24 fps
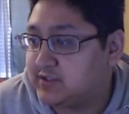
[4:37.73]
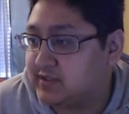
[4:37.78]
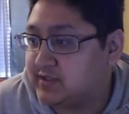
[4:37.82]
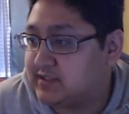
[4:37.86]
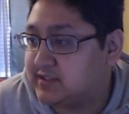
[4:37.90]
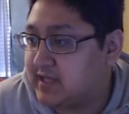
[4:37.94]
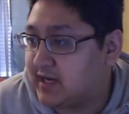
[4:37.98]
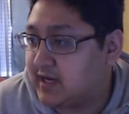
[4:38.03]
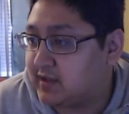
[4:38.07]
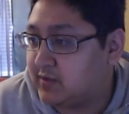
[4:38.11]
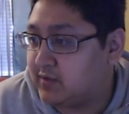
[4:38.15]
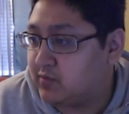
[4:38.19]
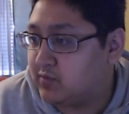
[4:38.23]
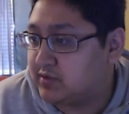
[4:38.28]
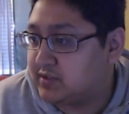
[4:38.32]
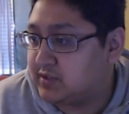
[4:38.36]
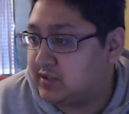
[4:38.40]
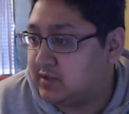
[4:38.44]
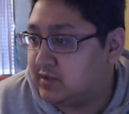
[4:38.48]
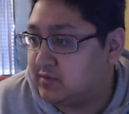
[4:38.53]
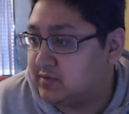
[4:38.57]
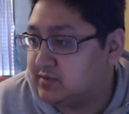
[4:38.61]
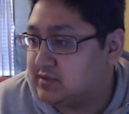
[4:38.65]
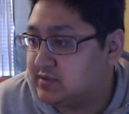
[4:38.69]
you exactly what
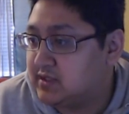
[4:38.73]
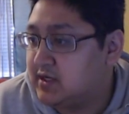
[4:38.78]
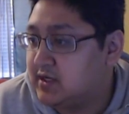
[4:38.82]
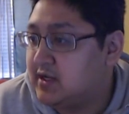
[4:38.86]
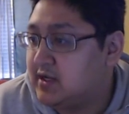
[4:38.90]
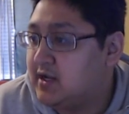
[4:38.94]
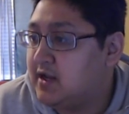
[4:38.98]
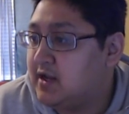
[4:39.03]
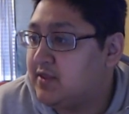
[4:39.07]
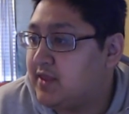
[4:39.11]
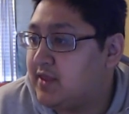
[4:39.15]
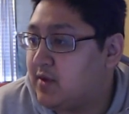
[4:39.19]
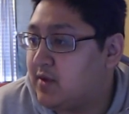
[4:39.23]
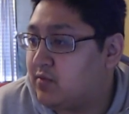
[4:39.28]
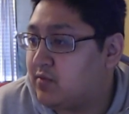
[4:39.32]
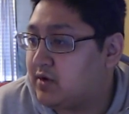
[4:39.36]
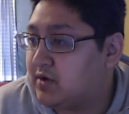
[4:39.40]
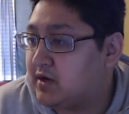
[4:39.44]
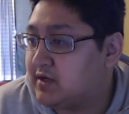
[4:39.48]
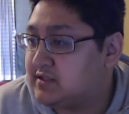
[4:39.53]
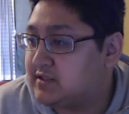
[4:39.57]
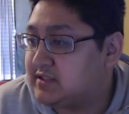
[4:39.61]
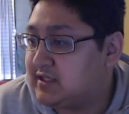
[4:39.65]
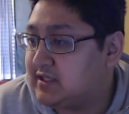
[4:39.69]
to use. Then we're
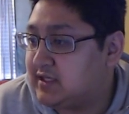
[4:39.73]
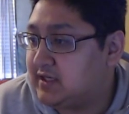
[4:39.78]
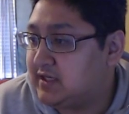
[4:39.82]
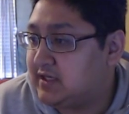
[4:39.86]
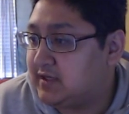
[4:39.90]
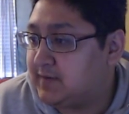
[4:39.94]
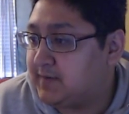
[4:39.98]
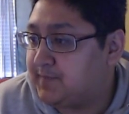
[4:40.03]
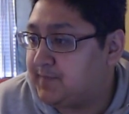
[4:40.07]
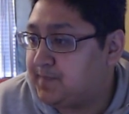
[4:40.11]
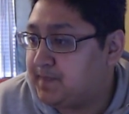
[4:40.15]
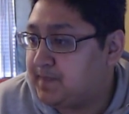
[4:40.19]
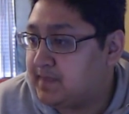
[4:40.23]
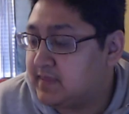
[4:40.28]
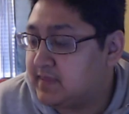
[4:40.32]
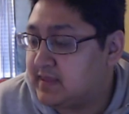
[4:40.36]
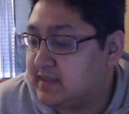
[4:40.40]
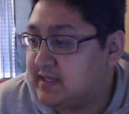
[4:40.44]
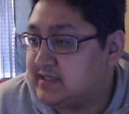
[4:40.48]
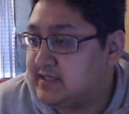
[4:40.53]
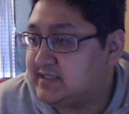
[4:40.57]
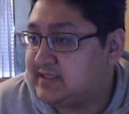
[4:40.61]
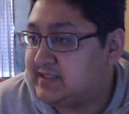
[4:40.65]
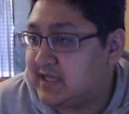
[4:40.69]
gonna see
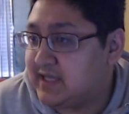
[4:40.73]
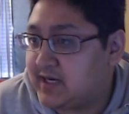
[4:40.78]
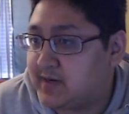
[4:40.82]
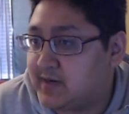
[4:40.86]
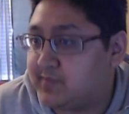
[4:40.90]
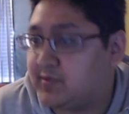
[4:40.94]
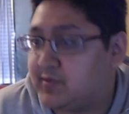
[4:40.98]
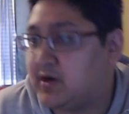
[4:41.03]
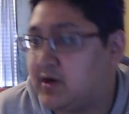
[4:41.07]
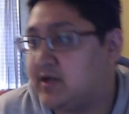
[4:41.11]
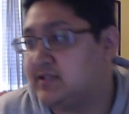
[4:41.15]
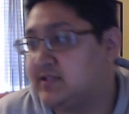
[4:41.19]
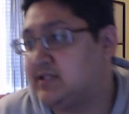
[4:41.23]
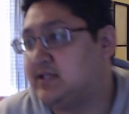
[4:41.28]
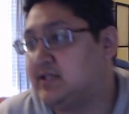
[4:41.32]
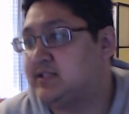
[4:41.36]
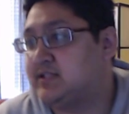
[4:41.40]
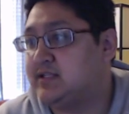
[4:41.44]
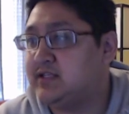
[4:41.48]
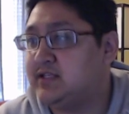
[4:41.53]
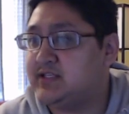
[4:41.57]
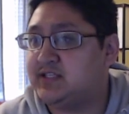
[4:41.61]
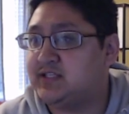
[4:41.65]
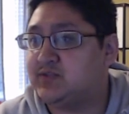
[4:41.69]
the setup
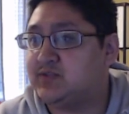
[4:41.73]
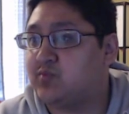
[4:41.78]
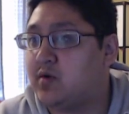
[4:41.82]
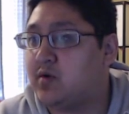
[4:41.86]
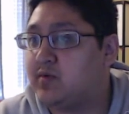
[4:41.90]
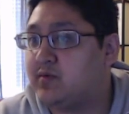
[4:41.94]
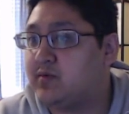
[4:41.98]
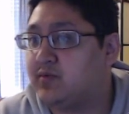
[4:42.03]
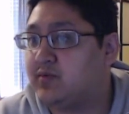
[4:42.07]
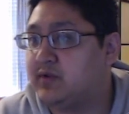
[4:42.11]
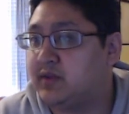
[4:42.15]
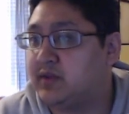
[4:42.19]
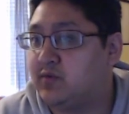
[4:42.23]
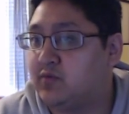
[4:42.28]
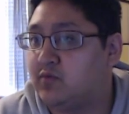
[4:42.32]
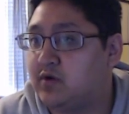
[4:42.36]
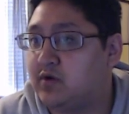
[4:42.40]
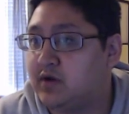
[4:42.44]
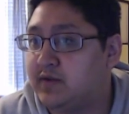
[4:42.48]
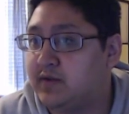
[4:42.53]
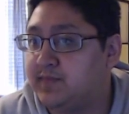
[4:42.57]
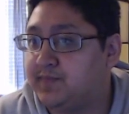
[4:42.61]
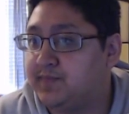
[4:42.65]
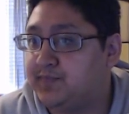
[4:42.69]
process. And this is what we really
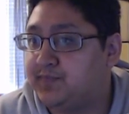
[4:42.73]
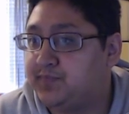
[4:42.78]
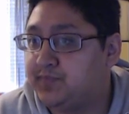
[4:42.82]
want.